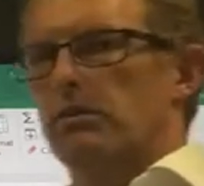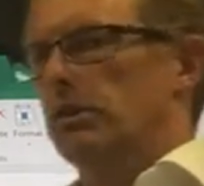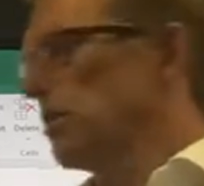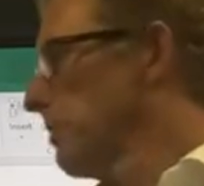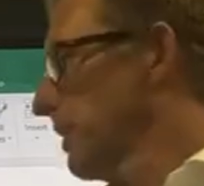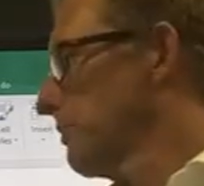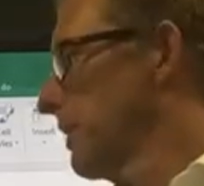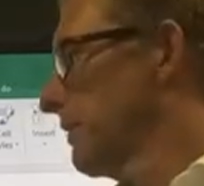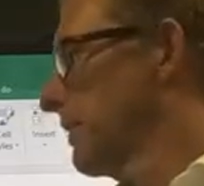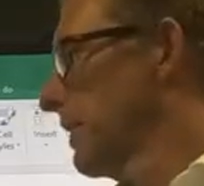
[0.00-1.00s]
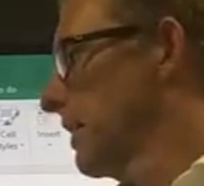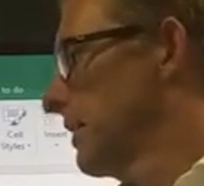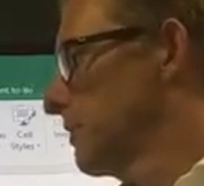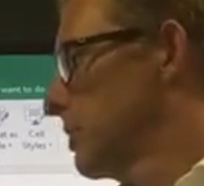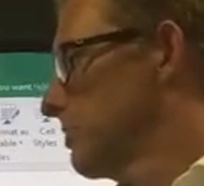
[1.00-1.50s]
we've got the background
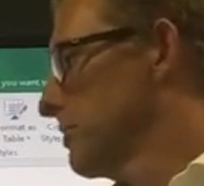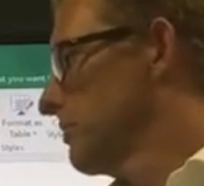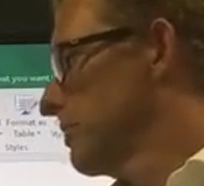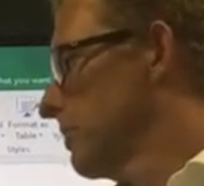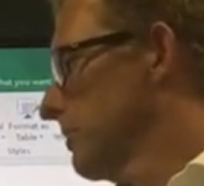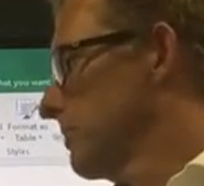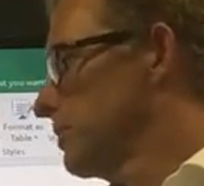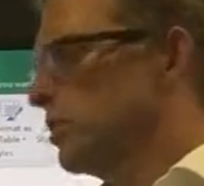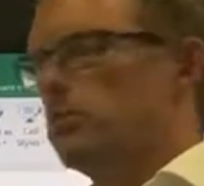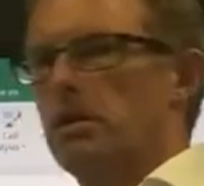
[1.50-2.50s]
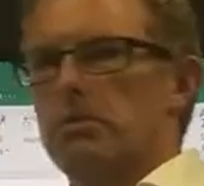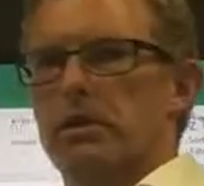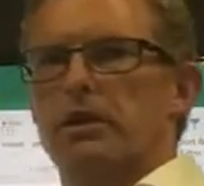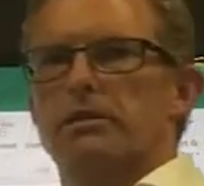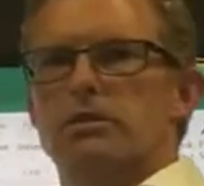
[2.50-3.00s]
data in terms of the job
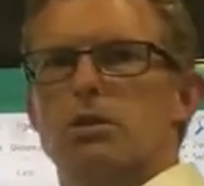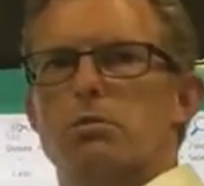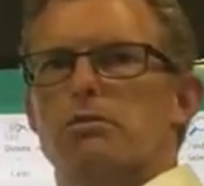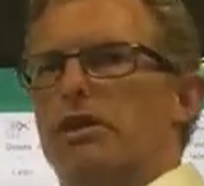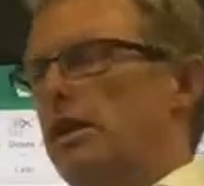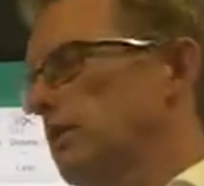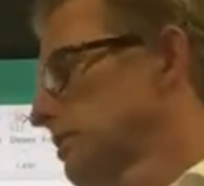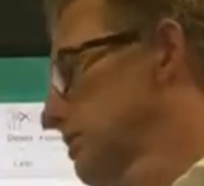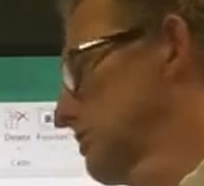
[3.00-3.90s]
number, the type of house,